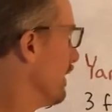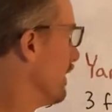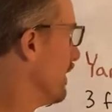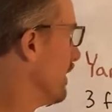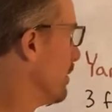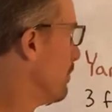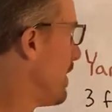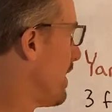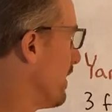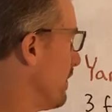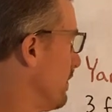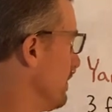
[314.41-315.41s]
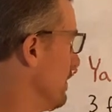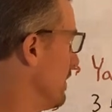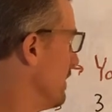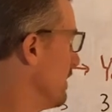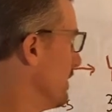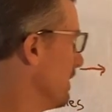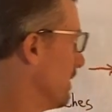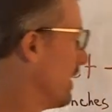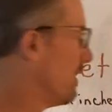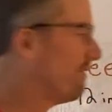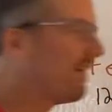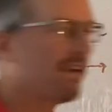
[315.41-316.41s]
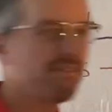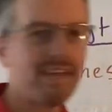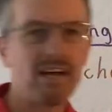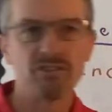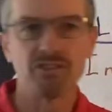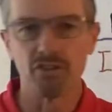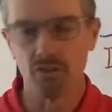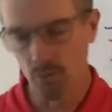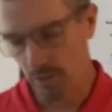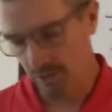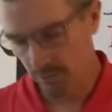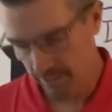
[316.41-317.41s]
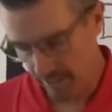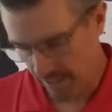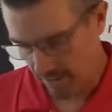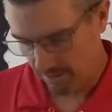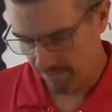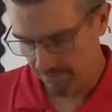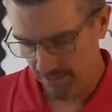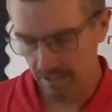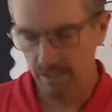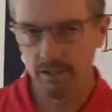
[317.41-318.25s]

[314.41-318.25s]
in a mile and 5,280 feet.